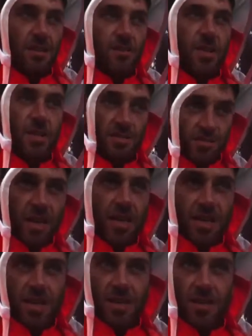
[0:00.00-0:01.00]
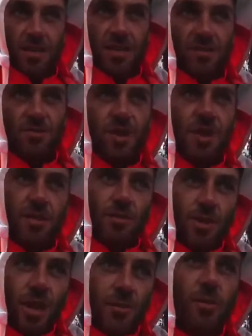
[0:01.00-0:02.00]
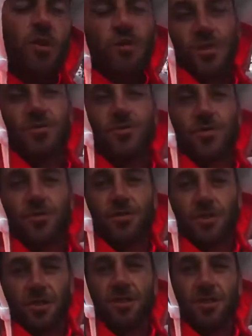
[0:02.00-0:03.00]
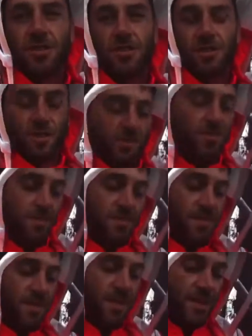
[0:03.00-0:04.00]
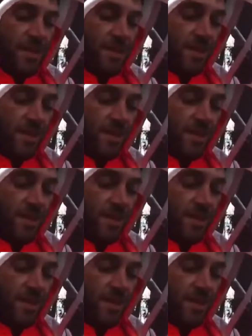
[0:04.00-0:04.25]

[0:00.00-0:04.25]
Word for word: We can try Together we are more strong. You know? Good.